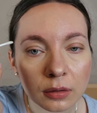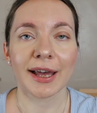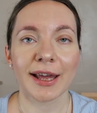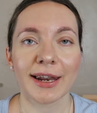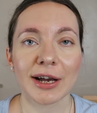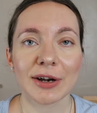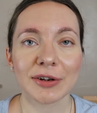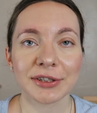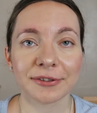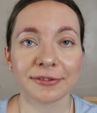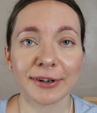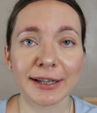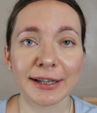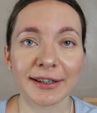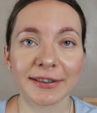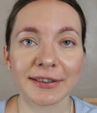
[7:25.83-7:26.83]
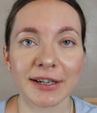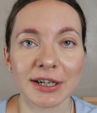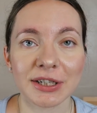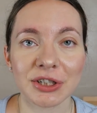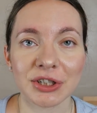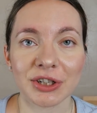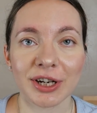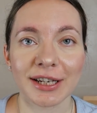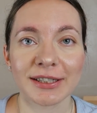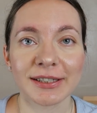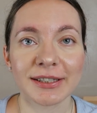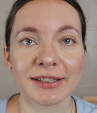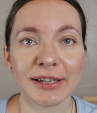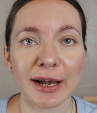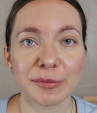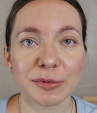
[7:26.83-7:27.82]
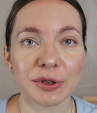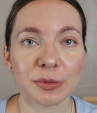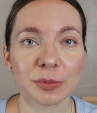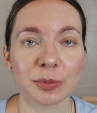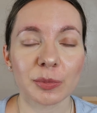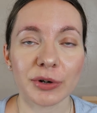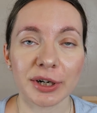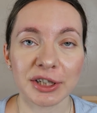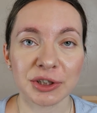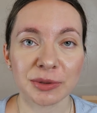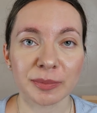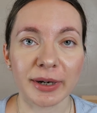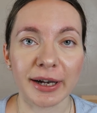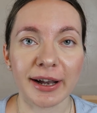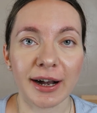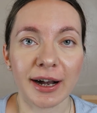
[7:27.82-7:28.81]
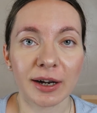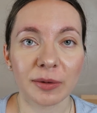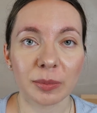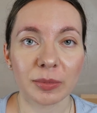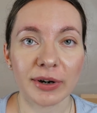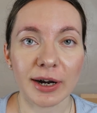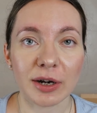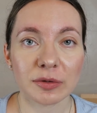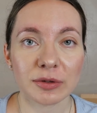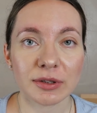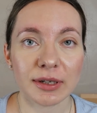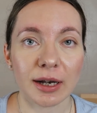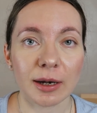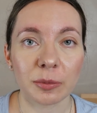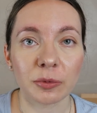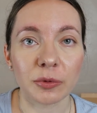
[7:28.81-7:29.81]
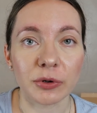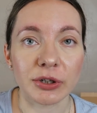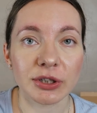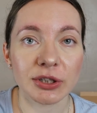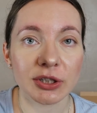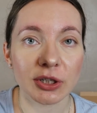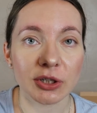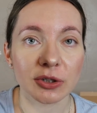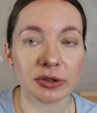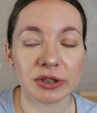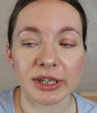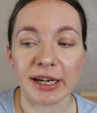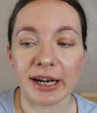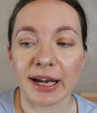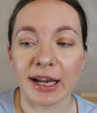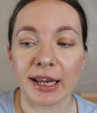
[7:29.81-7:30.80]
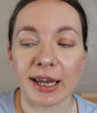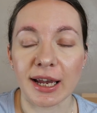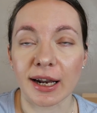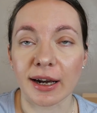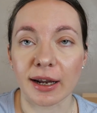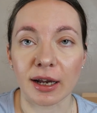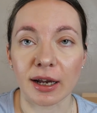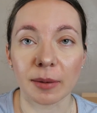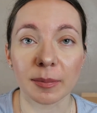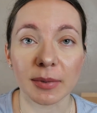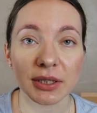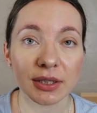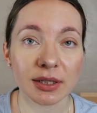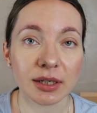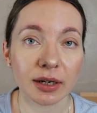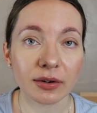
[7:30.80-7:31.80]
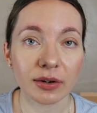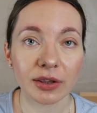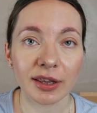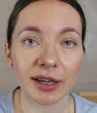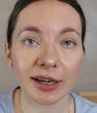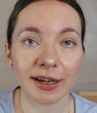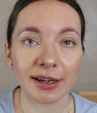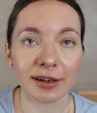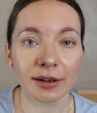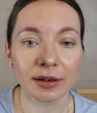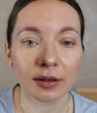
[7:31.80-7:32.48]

And now as a final touch, it's time to brush my eyebrows upwards using again a mascara thing.